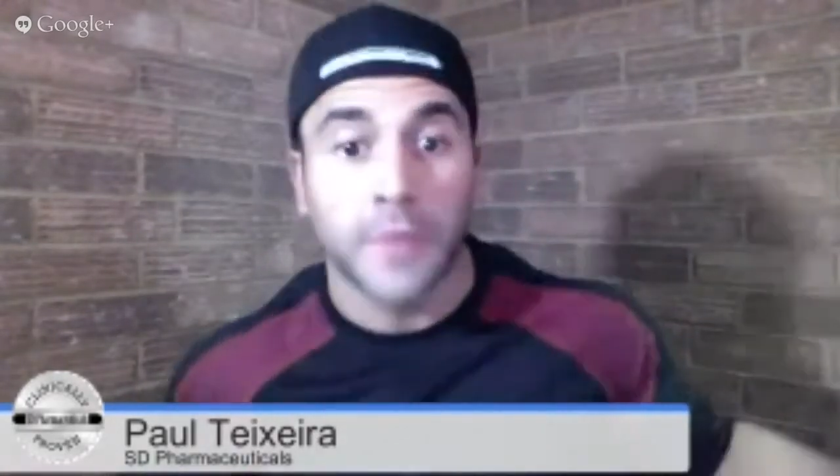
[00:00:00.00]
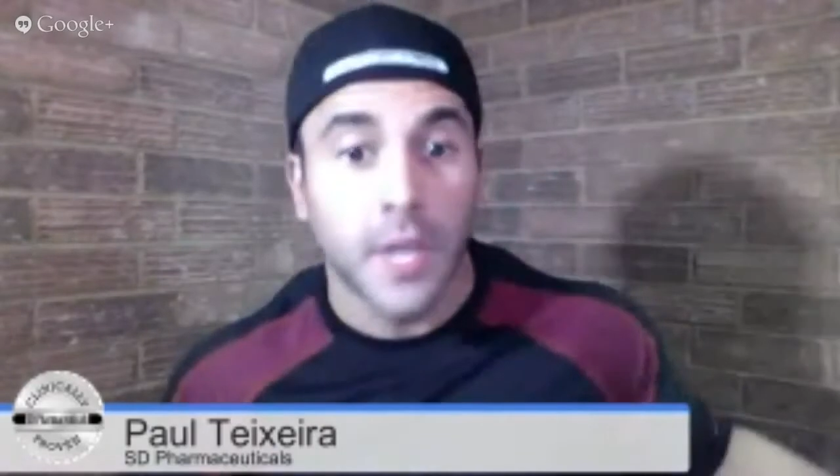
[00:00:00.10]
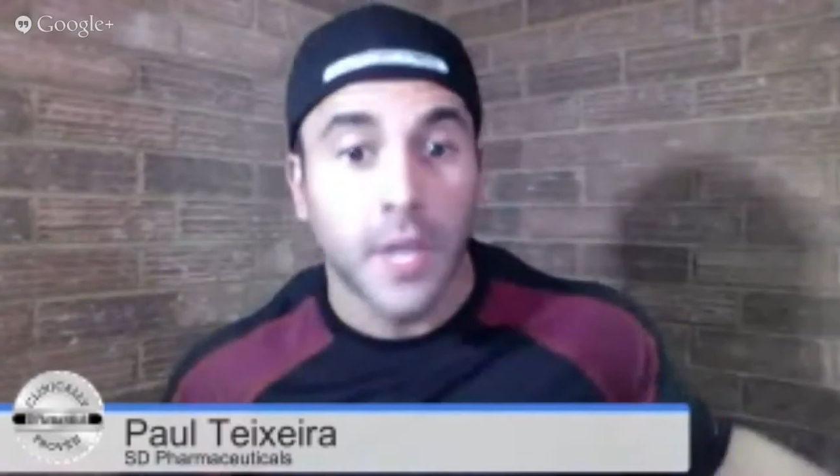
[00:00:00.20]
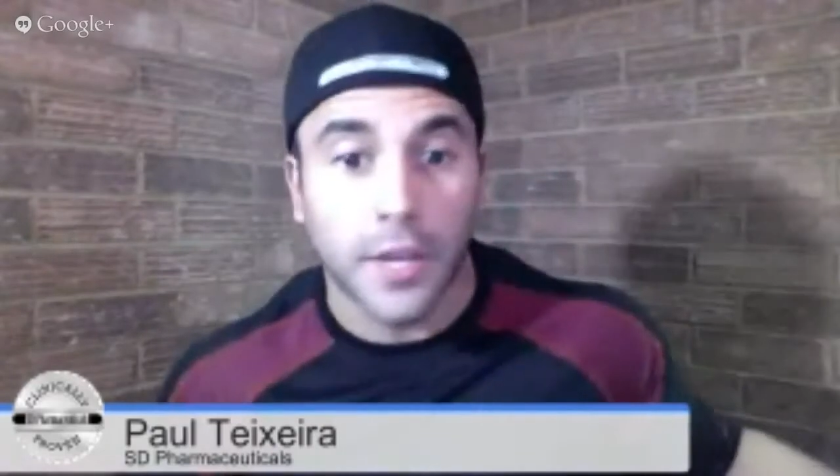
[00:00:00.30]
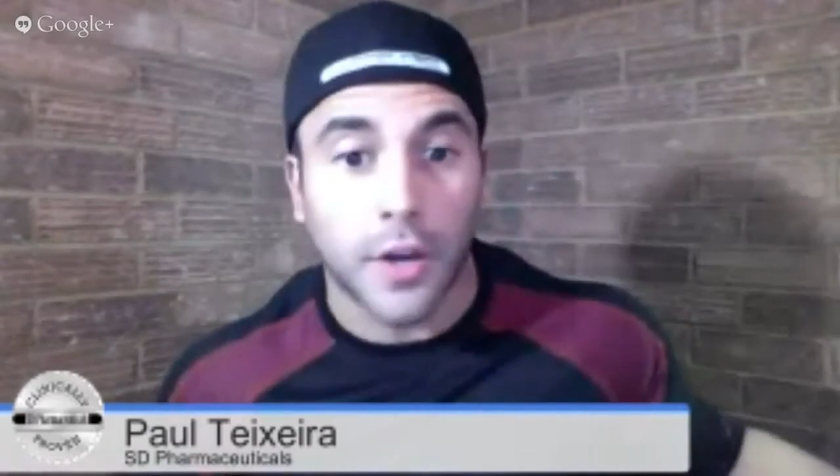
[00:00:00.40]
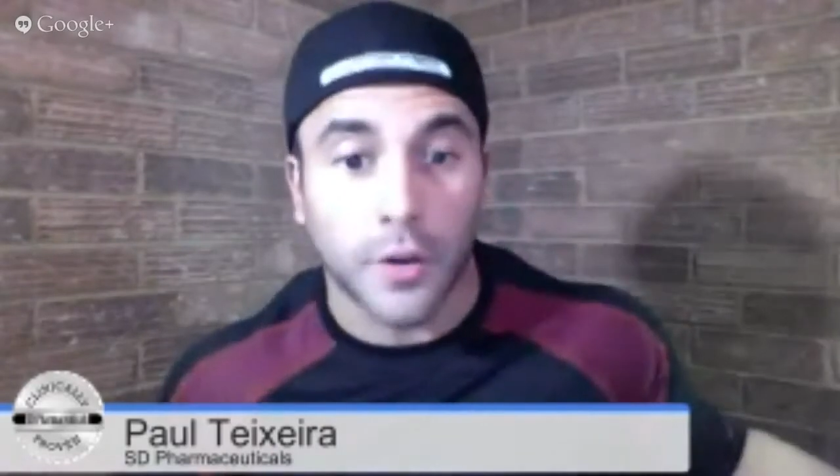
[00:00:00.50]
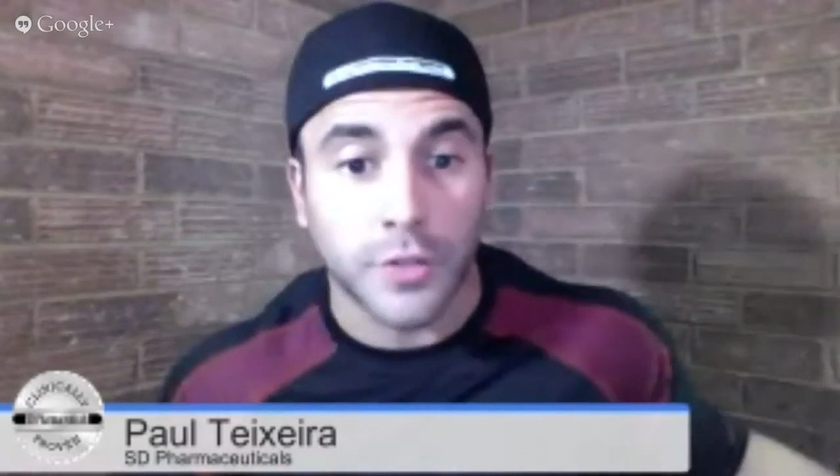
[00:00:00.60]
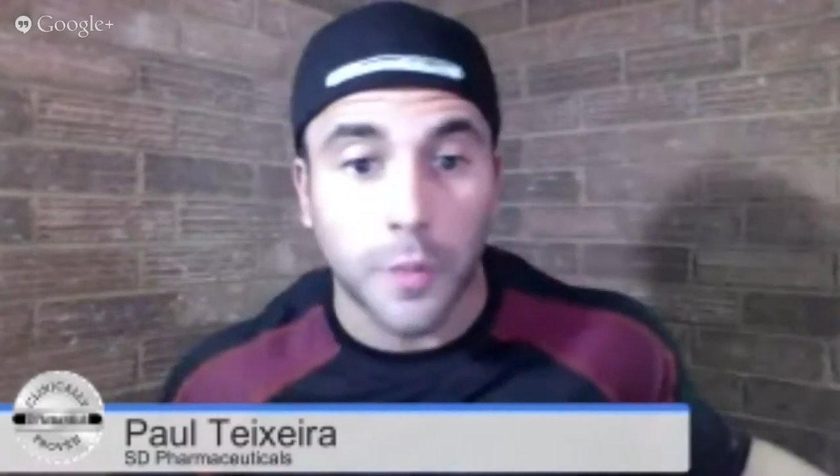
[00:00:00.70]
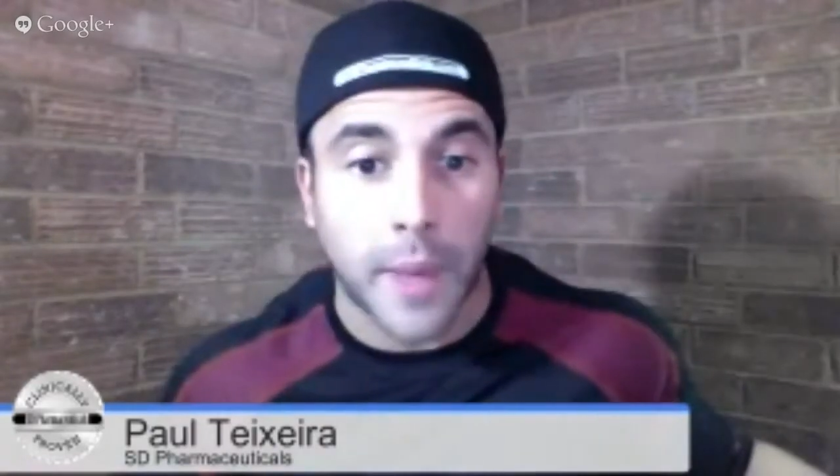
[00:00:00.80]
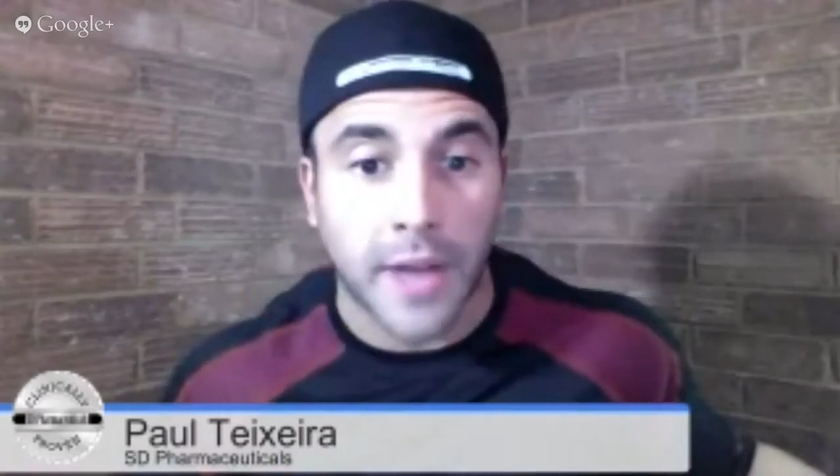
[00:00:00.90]
you know,
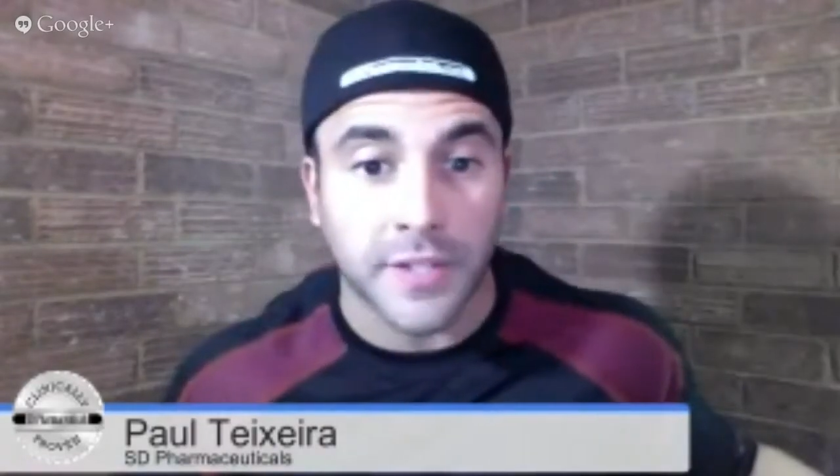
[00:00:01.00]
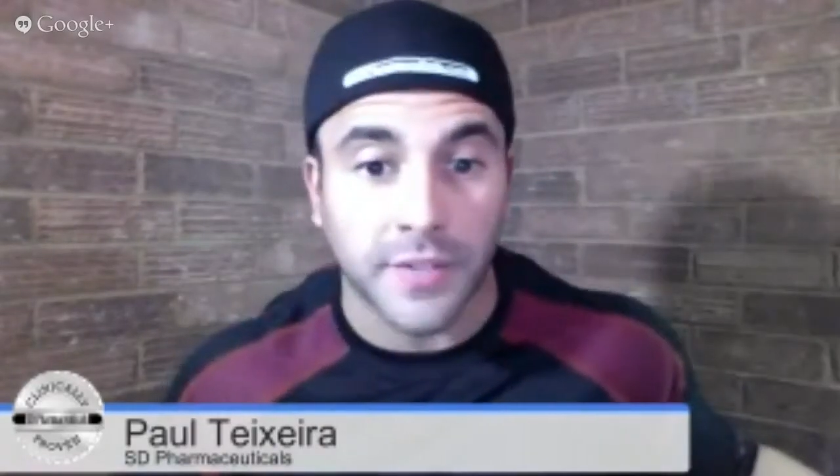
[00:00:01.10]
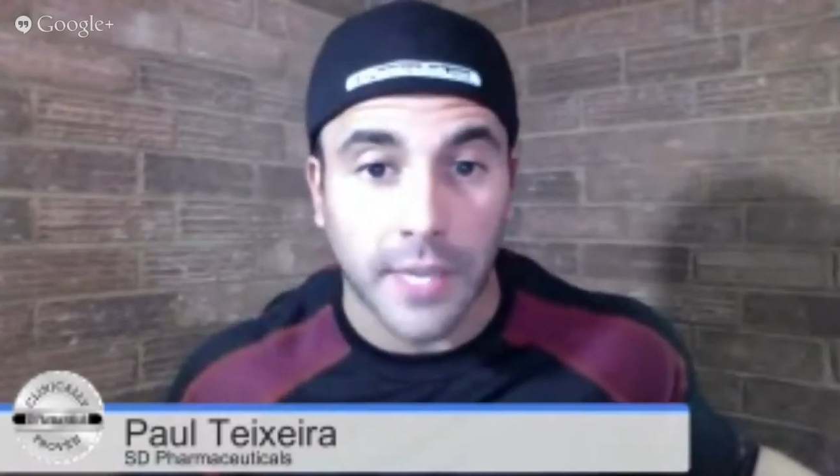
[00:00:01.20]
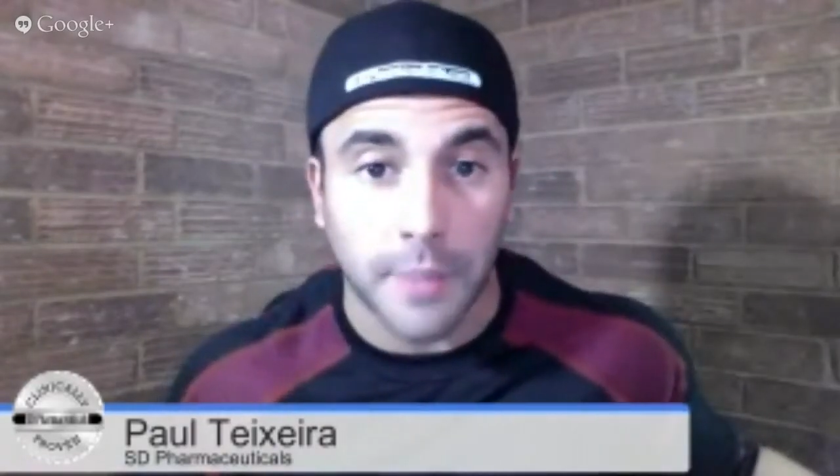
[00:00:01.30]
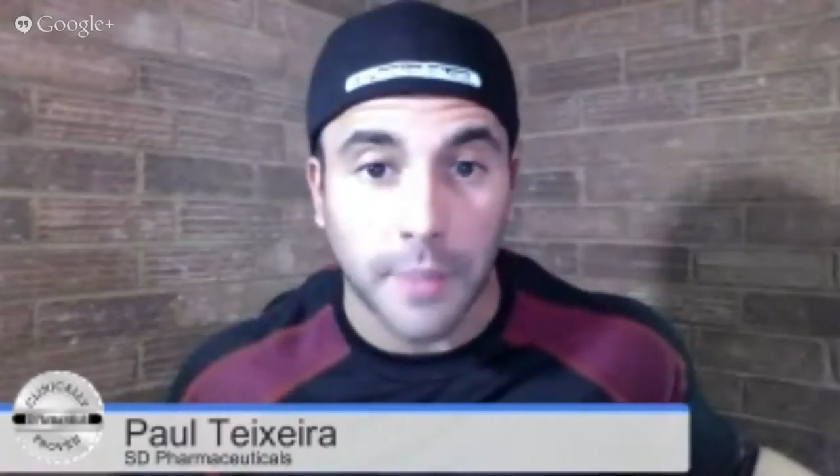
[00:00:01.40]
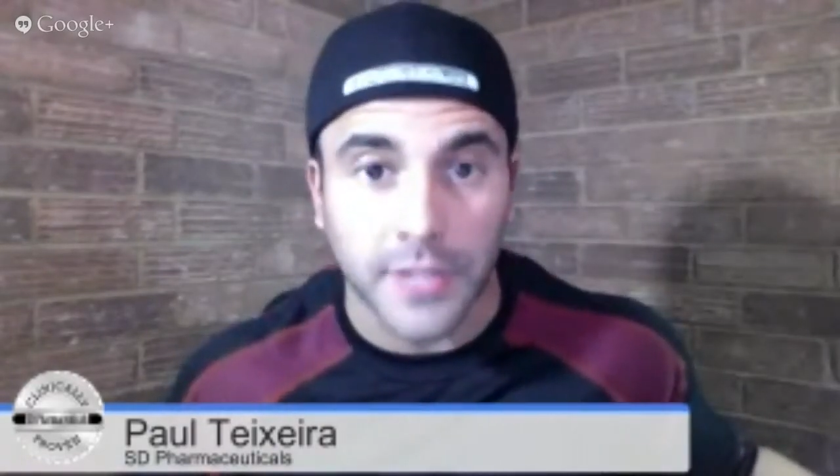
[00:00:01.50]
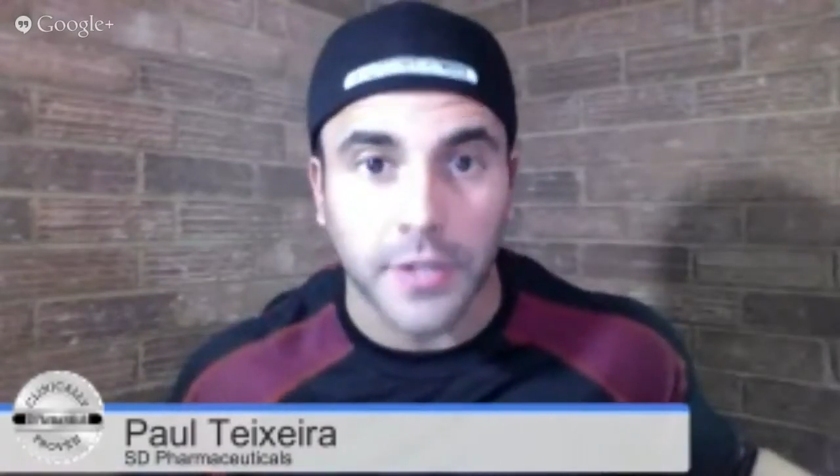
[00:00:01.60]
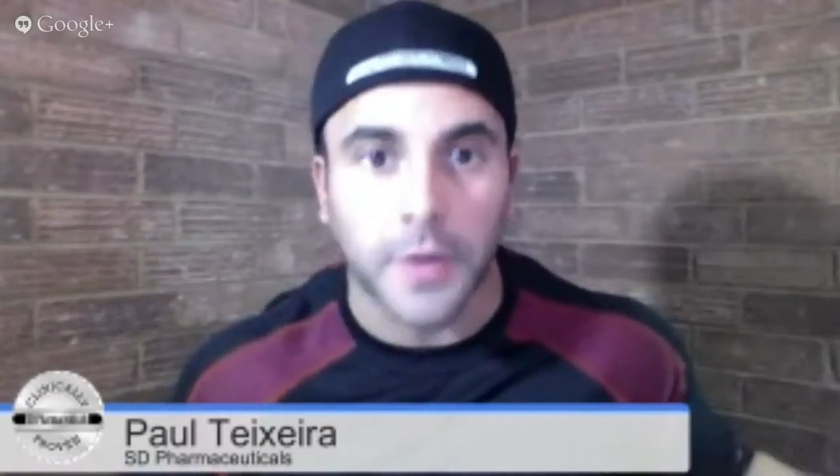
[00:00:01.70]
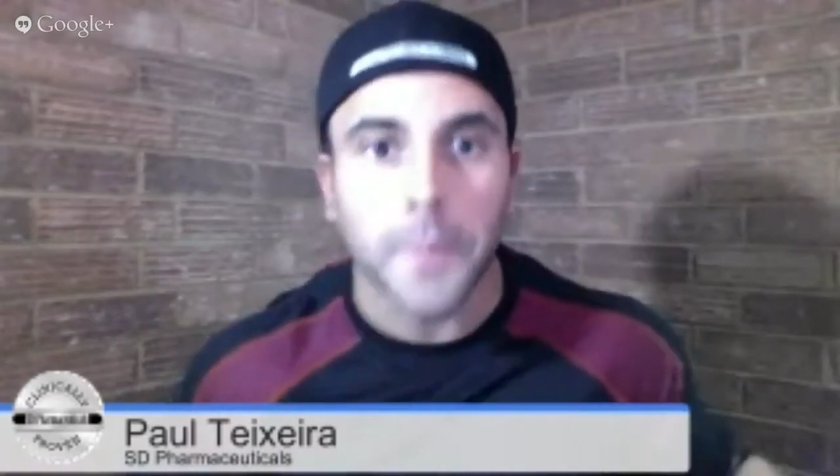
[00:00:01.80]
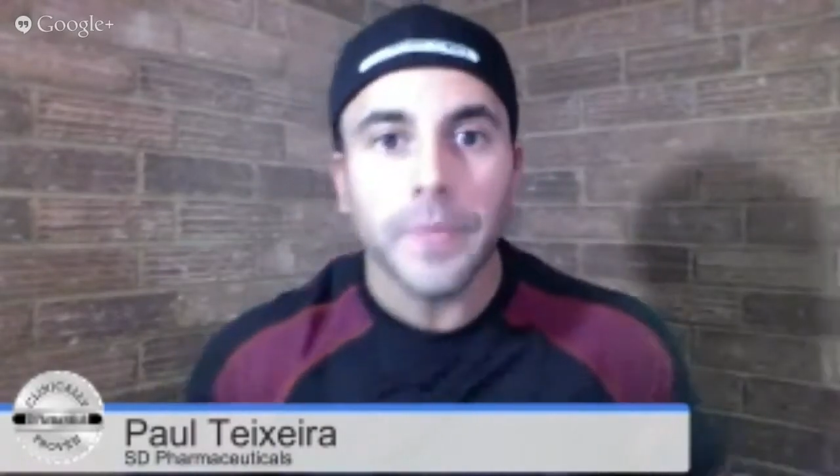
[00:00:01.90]
two pounds of lean
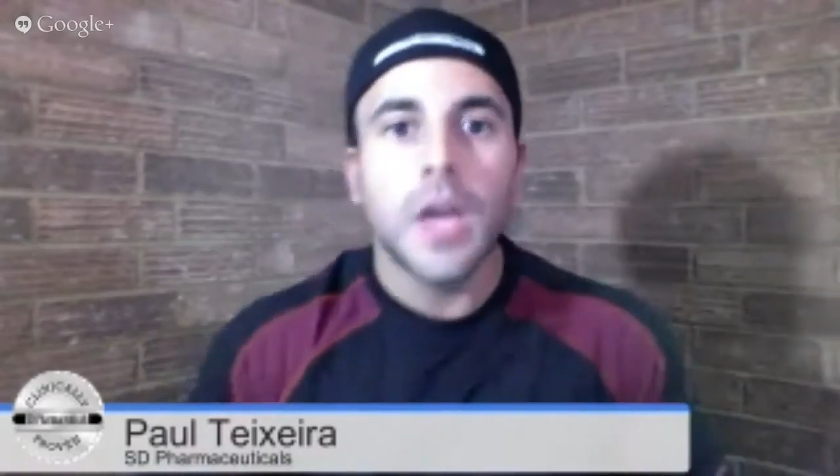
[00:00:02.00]
muscle.